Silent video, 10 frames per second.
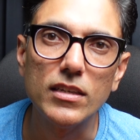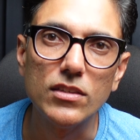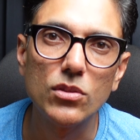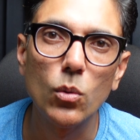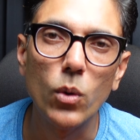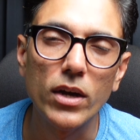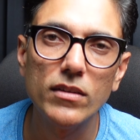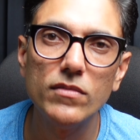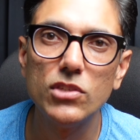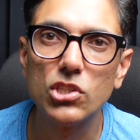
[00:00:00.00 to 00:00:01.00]
is the
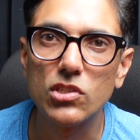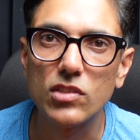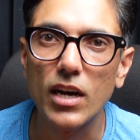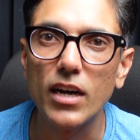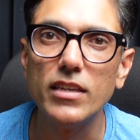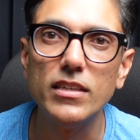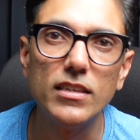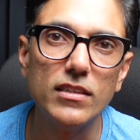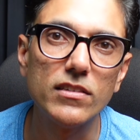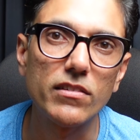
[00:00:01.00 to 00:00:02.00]
one which is high
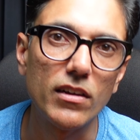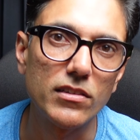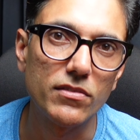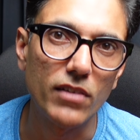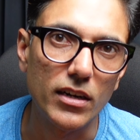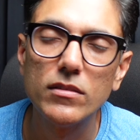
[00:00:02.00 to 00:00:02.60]
in trans fat.